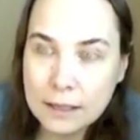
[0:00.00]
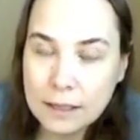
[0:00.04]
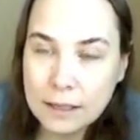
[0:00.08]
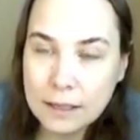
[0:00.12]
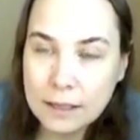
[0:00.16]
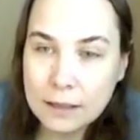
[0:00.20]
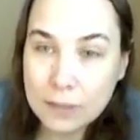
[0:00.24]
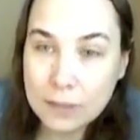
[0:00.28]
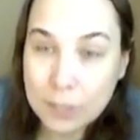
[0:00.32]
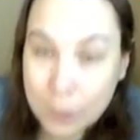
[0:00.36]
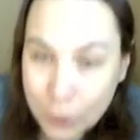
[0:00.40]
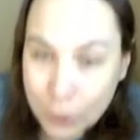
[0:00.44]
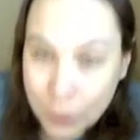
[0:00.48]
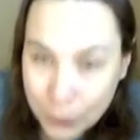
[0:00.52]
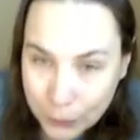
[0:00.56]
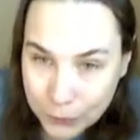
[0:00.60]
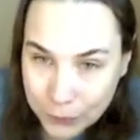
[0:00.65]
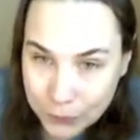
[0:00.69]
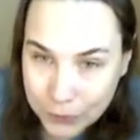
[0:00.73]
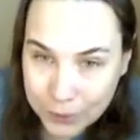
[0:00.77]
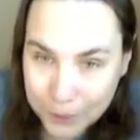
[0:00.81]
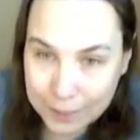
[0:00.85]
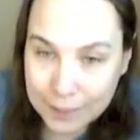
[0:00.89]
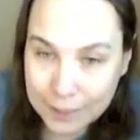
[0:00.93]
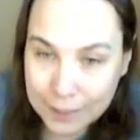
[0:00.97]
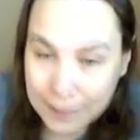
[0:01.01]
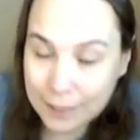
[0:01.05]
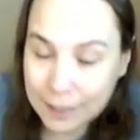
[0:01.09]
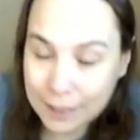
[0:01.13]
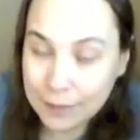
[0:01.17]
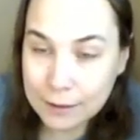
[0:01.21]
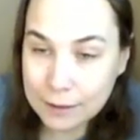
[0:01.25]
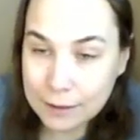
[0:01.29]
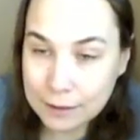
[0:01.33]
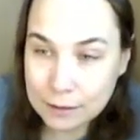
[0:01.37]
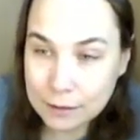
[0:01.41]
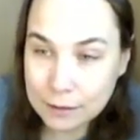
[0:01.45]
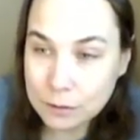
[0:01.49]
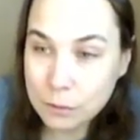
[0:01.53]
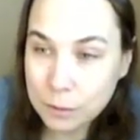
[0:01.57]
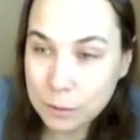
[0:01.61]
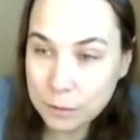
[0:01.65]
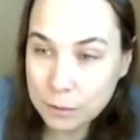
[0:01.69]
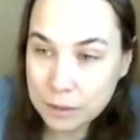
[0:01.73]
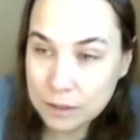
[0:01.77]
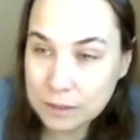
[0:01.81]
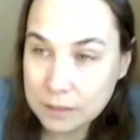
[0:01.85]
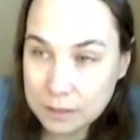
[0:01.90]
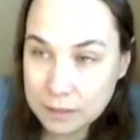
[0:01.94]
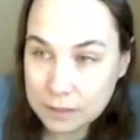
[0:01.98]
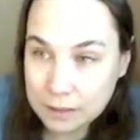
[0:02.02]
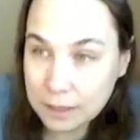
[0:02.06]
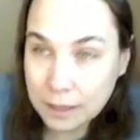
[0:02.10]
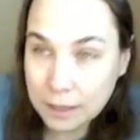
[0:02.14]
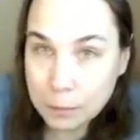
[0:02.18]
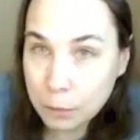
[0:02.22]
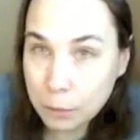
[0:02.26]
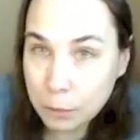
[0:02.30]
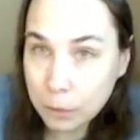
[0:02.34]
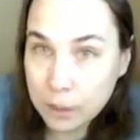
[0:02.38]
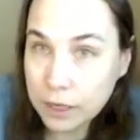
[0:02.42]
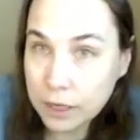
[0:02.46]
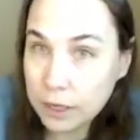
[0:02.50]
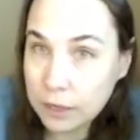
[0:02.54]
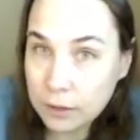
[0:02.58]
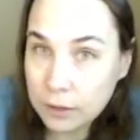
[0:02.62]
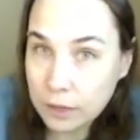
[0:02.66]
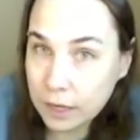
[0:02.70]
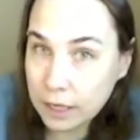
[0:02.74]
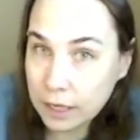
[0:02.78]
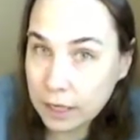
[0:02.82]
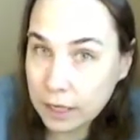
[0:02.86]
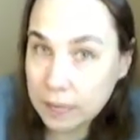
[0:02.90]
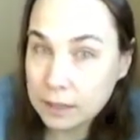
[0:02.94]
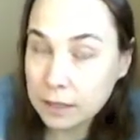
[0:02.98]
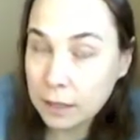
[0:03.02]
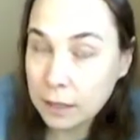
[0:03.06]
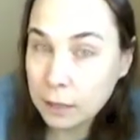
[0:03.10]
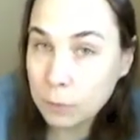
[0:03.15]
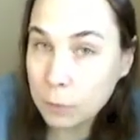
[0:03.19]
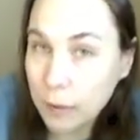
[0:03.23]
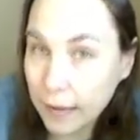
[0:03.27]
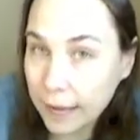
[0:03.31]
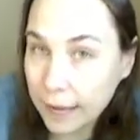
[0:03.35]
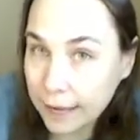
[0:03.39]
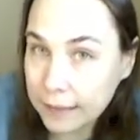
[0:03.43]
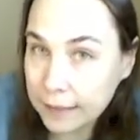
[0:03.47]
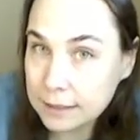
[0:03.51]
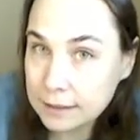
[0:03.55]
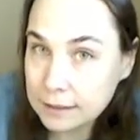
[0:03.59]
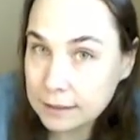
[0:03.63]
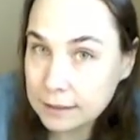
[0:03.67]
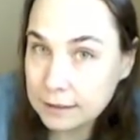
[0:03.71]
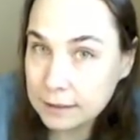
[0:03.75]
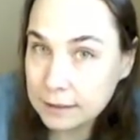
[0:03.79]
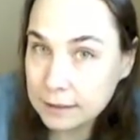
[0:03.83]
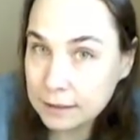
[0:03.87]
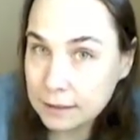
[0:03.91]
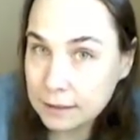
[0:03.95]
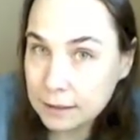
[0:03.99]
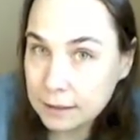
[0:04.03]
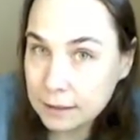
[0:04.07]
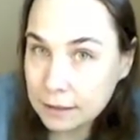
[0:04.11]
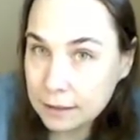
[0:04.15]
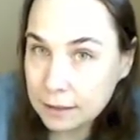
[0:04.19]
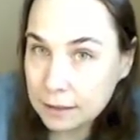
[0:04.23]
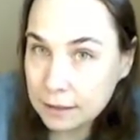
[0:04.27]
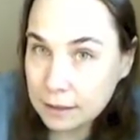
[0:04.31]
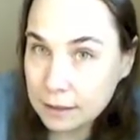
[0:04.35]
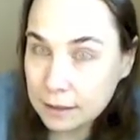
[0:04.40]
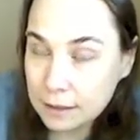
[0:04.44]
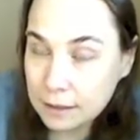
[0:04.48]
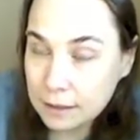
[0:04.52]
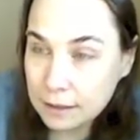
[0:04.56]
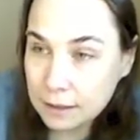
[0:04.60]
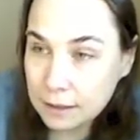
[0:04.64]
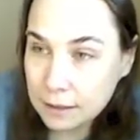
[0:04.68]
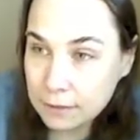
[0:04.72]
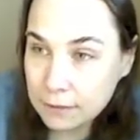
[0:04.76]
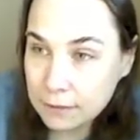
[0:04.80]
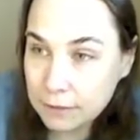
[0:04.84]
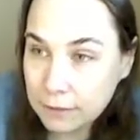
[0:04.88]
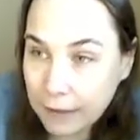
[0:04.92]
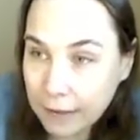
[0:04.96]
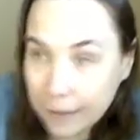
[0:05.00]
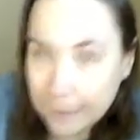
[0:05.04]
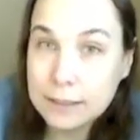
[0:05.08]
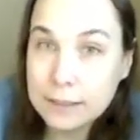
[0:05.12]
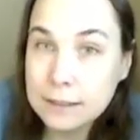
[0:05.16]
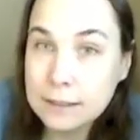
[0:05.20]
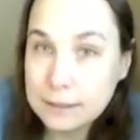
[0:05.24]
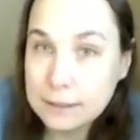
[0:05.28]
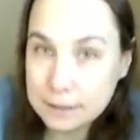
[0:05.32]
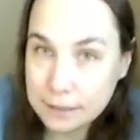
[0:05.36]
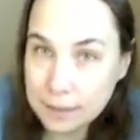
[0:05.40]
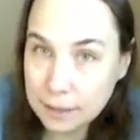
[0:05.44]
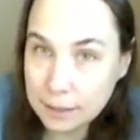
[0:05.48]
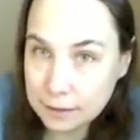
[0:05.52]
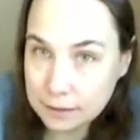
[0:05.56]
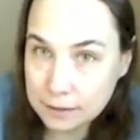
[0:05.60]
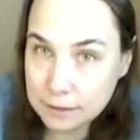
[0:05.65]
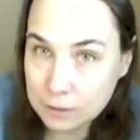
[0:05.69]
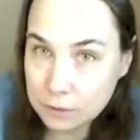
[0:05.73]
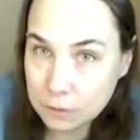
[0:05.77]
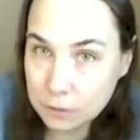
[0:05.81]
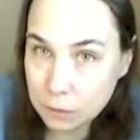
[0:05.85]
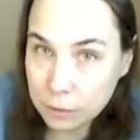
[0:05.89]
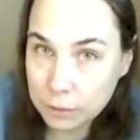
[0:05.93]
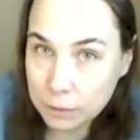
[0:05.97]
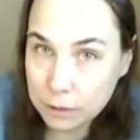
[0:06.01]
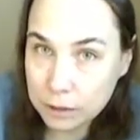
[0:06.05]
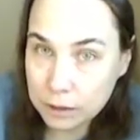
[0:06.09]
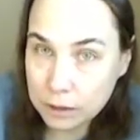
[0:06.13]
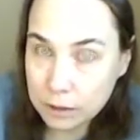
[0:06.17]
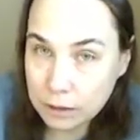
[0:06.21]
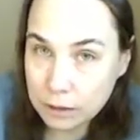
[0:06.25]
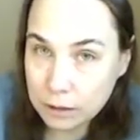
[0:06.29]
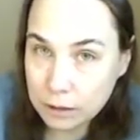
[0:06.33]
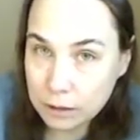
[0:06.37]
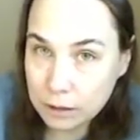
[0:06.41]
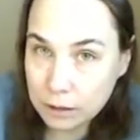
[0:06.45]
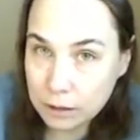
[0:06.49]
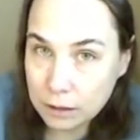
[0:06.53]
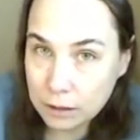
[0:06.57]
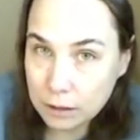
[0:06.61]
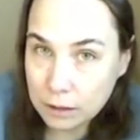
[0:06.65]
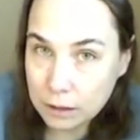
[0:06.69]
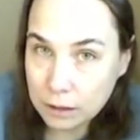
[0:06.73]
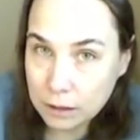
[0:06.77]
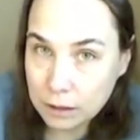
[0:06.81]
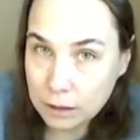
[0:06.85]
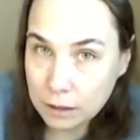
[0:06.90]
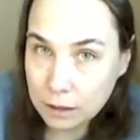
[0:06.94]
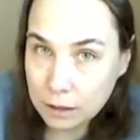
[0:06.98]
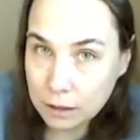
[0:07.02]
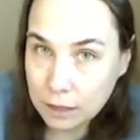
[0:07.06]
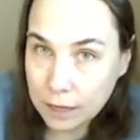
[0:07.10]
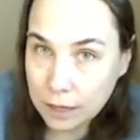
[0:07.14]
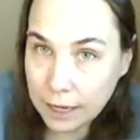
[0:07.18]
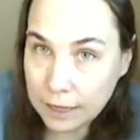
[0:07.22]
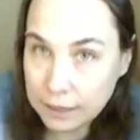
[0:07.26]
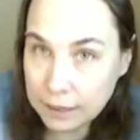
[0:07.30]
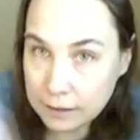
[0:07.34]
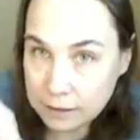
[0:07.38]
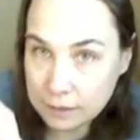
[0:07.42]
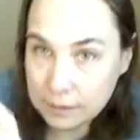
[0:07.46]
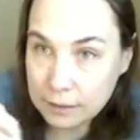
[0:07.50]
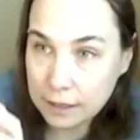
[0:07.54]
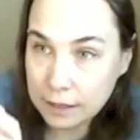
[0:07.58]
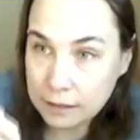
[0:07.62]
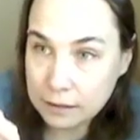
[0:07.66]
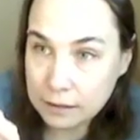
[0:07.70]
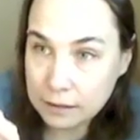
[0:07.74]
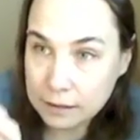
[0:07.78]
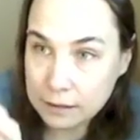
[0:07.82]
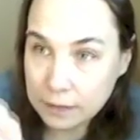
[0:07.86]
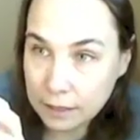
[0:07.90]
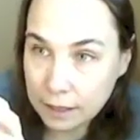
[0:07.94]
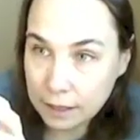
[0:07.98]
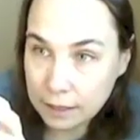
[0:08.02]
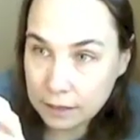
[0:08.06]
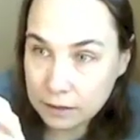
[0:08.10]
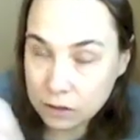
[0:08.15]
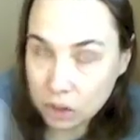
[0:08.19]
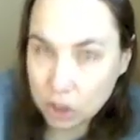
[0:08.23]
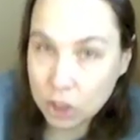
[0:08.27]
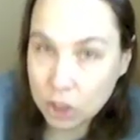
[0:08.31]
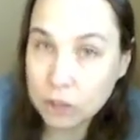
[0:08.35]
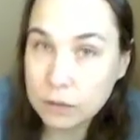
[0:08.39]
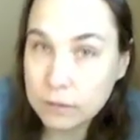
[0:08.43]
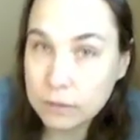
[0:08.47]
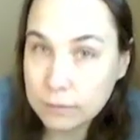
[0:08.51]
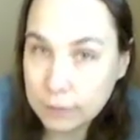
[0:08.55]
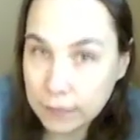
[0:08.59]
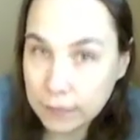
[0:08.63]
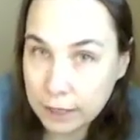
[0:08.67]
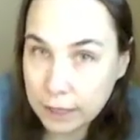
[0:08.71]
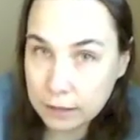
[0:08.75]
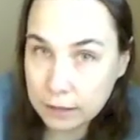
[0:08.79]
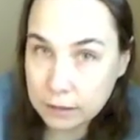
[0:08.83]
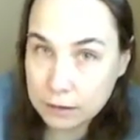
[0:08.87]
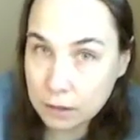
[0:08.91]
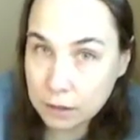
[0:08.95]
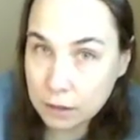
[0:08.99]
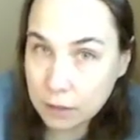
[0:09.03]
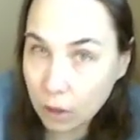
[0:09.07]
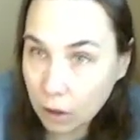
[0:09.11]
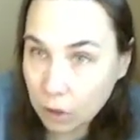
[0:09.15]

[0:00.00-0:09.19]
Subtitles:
literally, like these women, she's not pointing out any direct violence against these women as gendered violence.